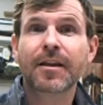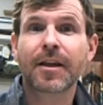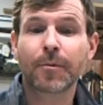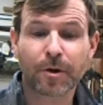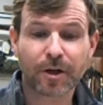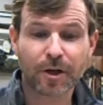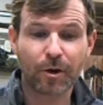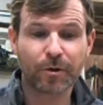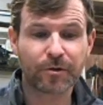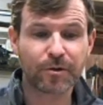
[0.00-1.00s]
we're going to
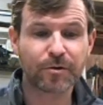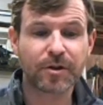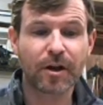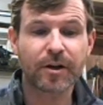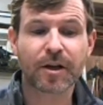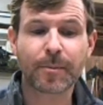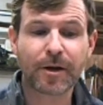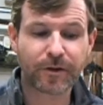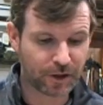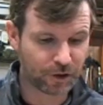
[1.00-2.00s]
go through talking
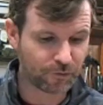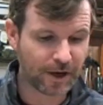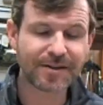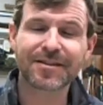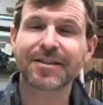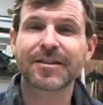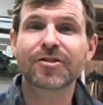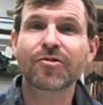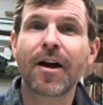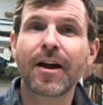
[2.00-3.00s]
about the arrest and
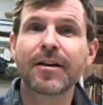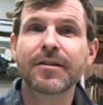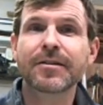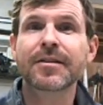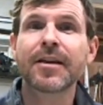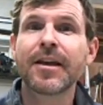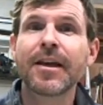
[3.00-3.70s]
trials